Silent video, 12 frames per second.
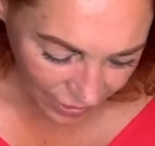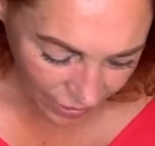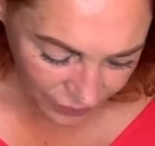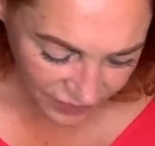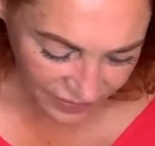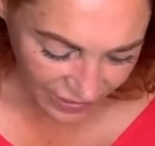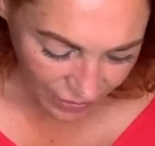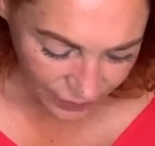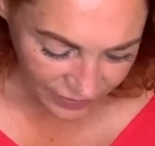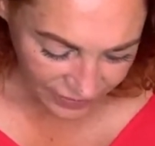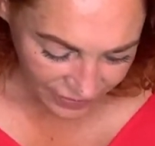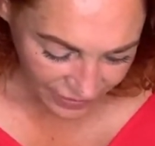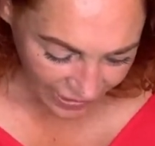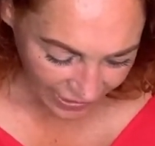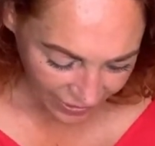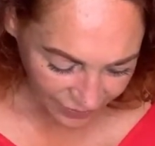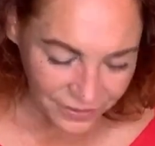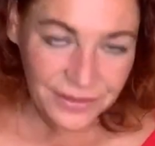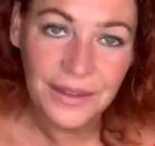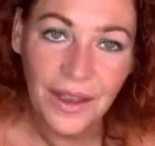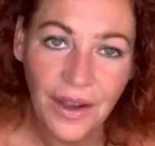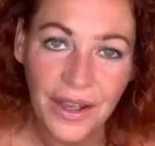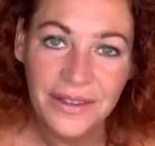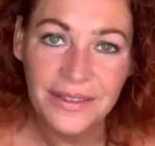Our Sal is in the house.
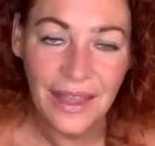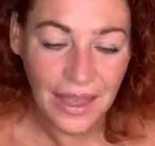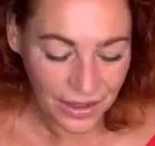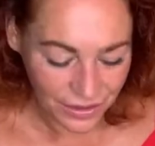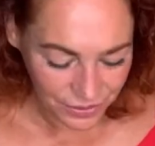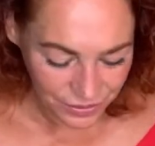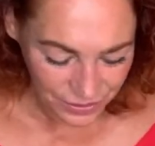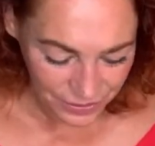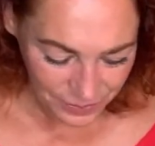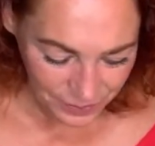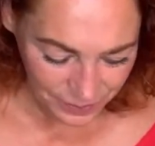Hi, Sal.